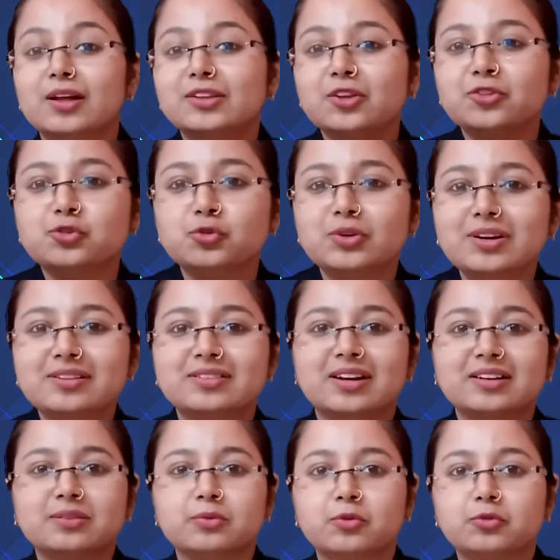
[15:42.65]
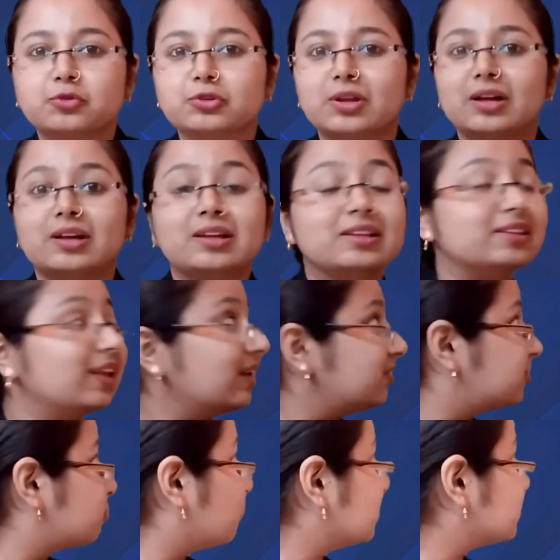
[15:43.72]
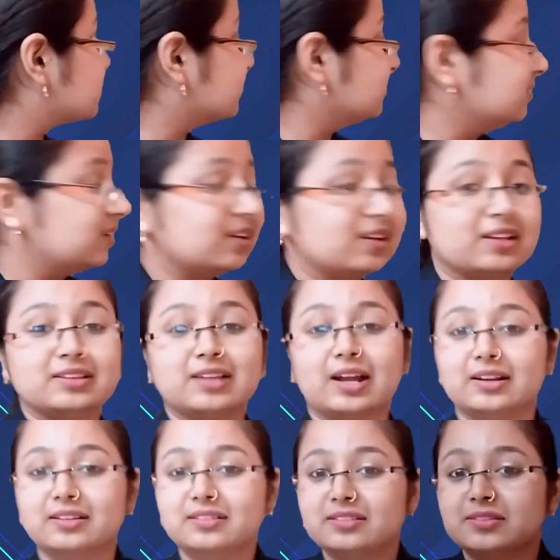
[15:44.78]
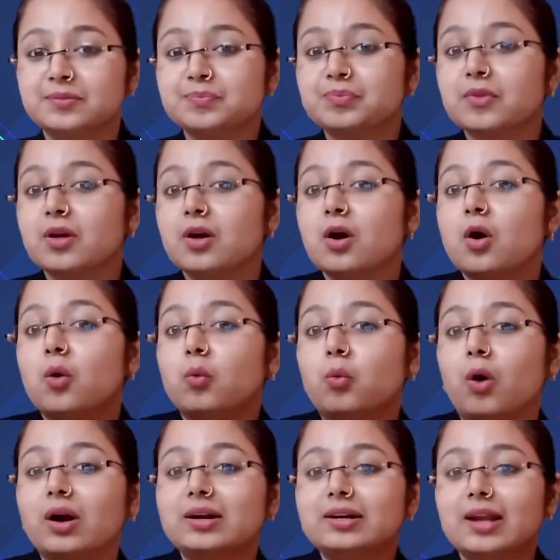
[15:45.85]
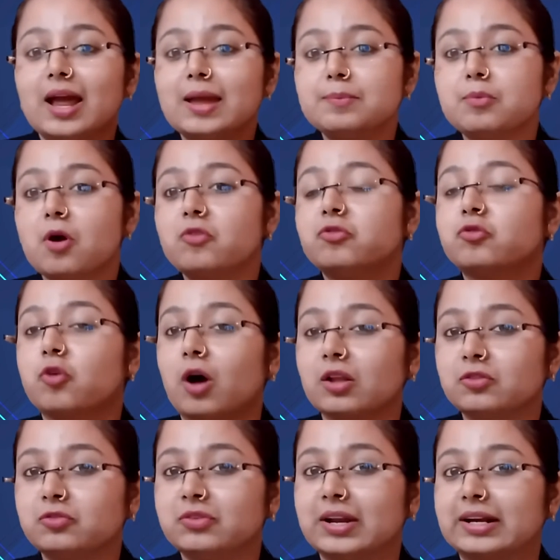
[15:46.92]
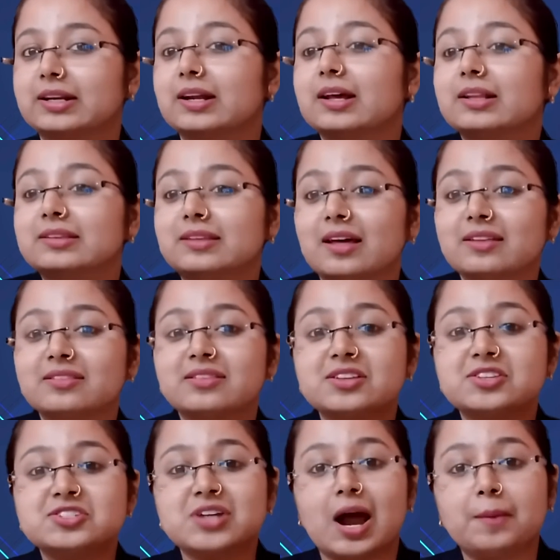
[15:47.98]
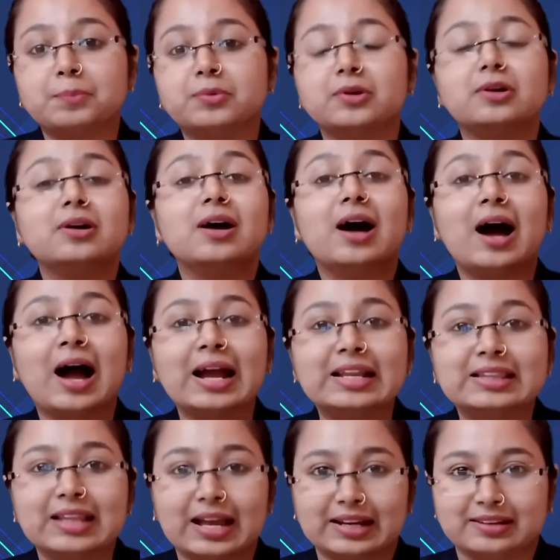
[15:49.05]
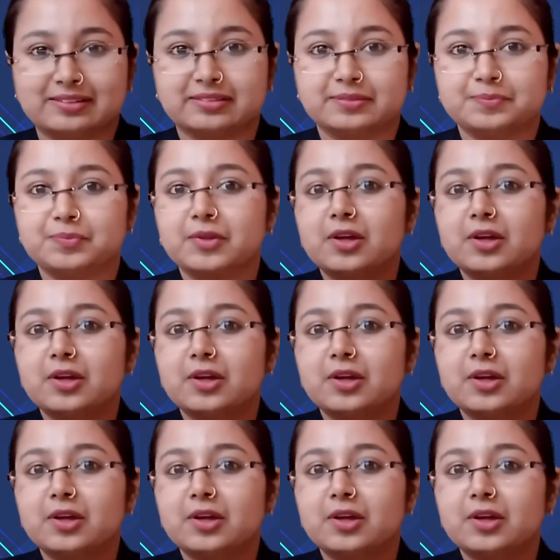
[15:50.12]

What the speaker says: Now students, let's move to the next question, that is, what type of conflict does the chapter highlights?